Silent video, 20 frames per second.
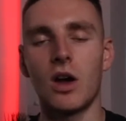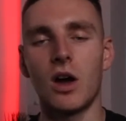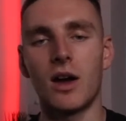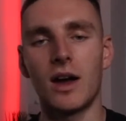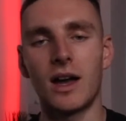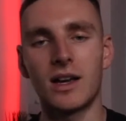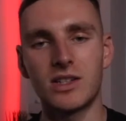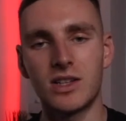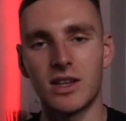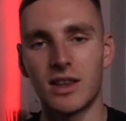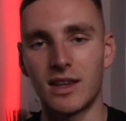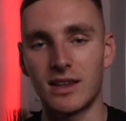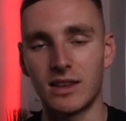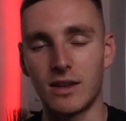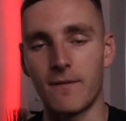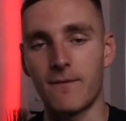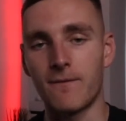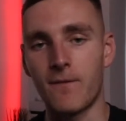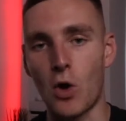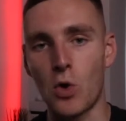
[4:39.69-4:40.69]
I actually think
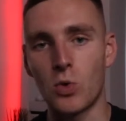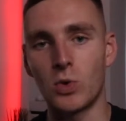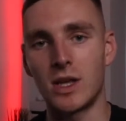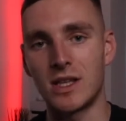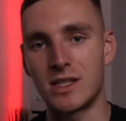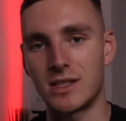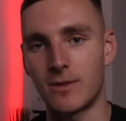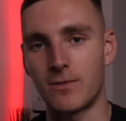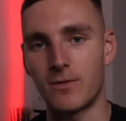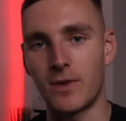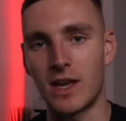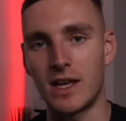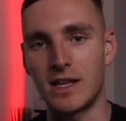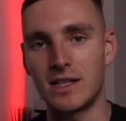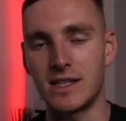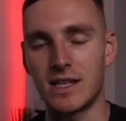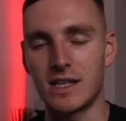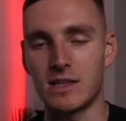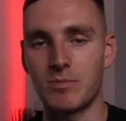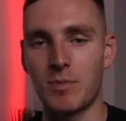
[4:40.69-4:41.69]
the phone
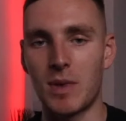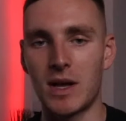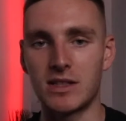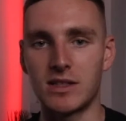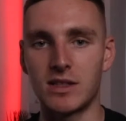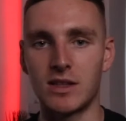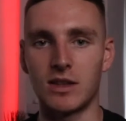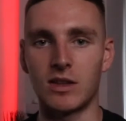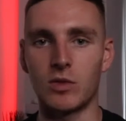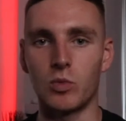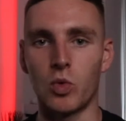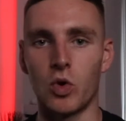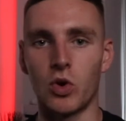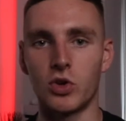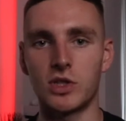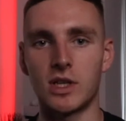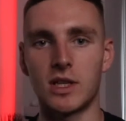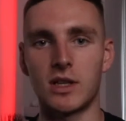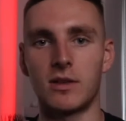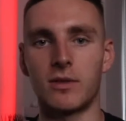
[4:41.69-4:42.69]
interface is better than the
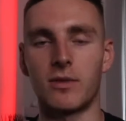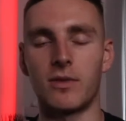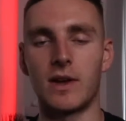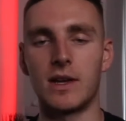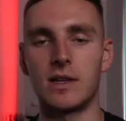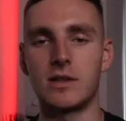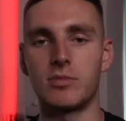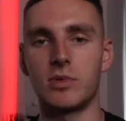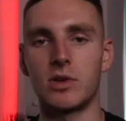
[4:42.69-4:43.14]
watch interface,